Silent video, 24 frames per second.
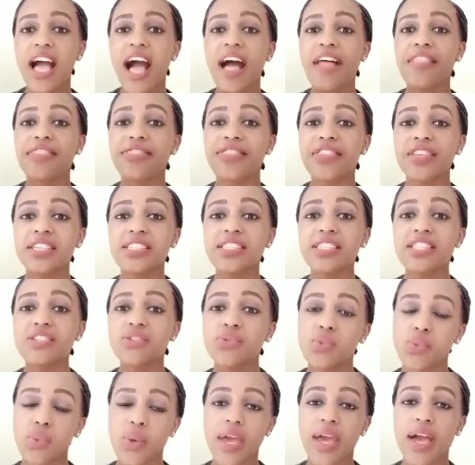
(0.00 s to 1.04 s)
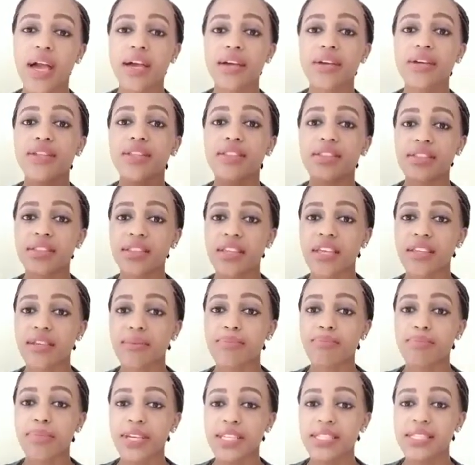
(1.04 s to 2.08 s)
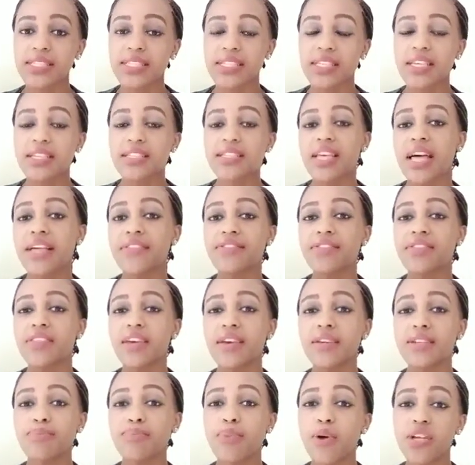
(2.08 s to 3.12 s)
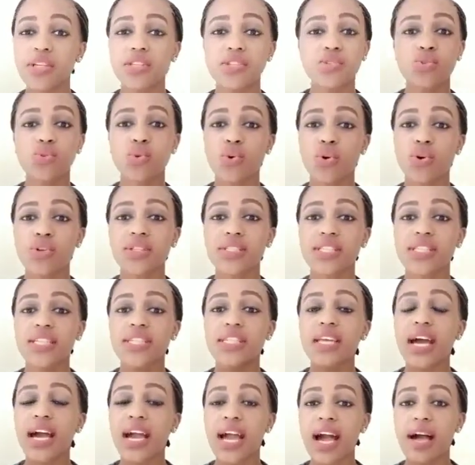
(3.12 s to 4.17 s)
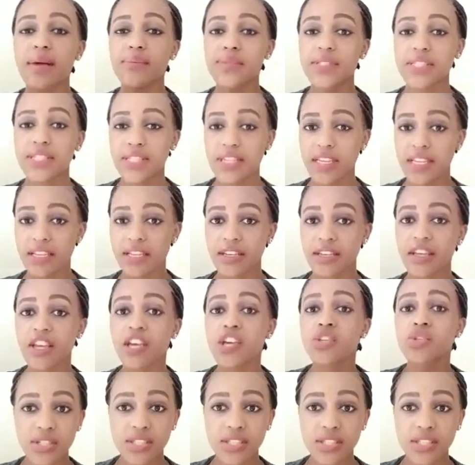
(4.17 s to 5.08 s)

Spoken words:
and this is where the basics and the points to consider comes in